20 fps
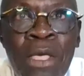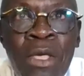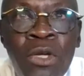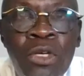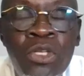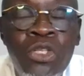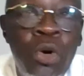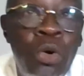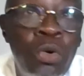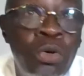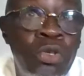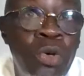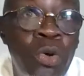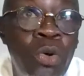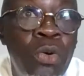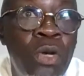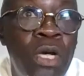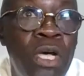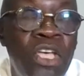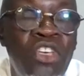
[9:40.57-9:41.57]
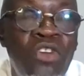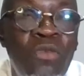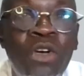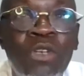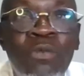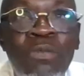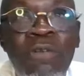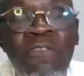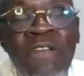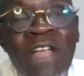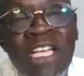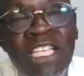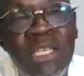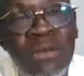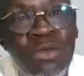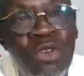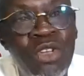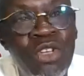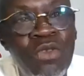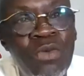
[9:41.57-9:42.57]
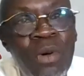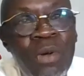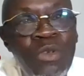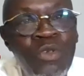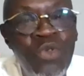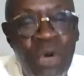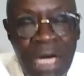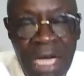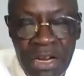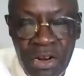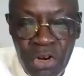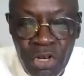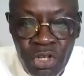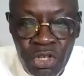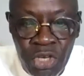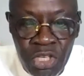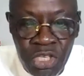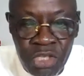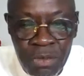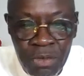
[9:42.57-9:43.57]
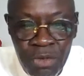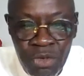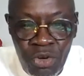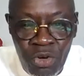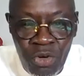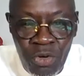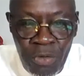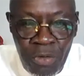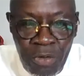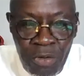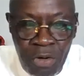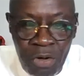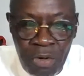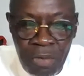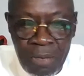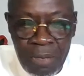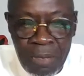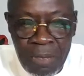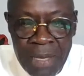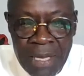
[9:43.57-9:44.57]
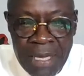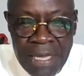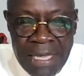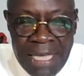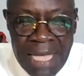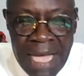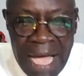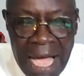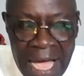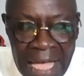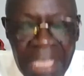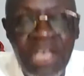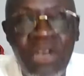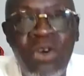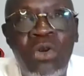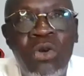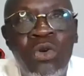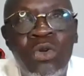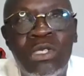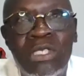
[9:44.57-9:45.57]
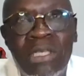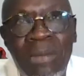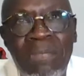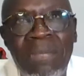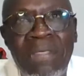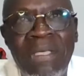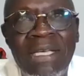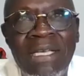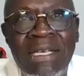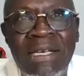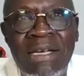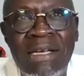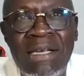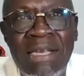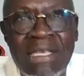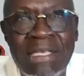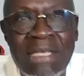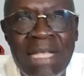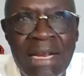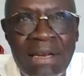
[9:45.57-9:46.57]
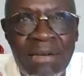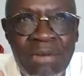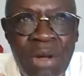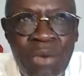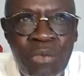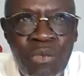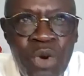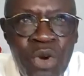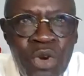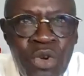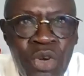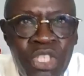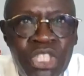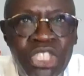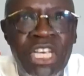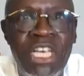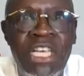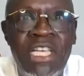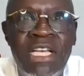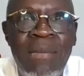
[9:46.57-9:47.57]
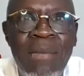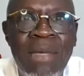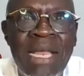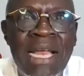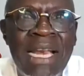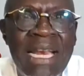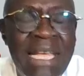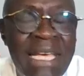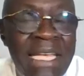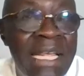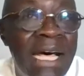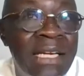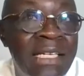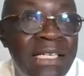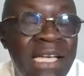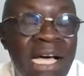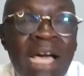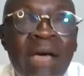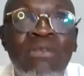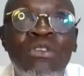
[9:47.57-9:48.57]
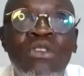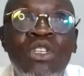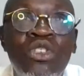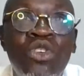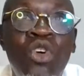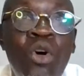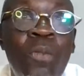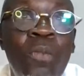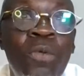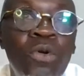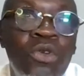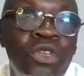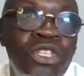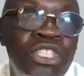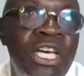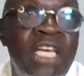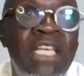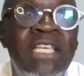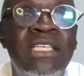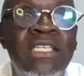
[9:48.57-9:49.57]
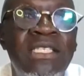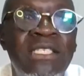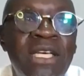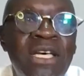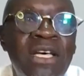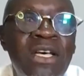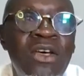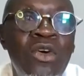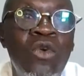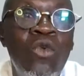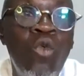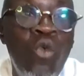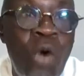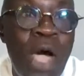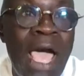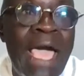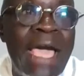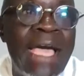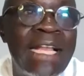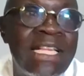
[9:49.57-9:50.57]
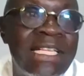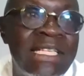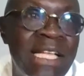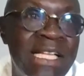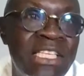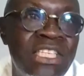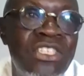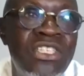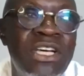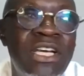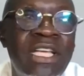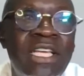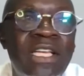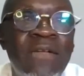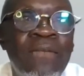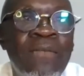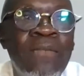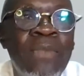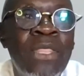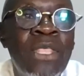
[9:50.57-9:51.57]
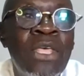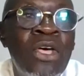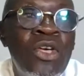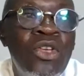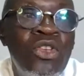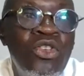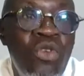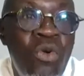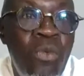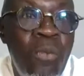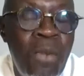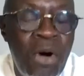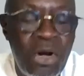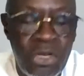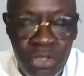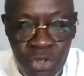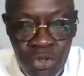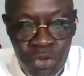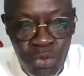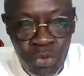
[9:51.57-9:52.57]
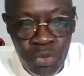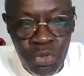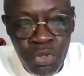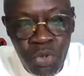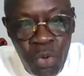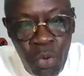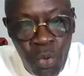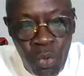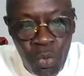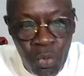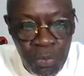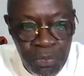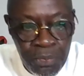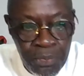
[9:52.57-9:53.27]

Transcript: So you must be flexible. You cannot just, you know, be hanging on to something that will not change. I mean, a leader at times is open to changes where it's necessary. You must do so.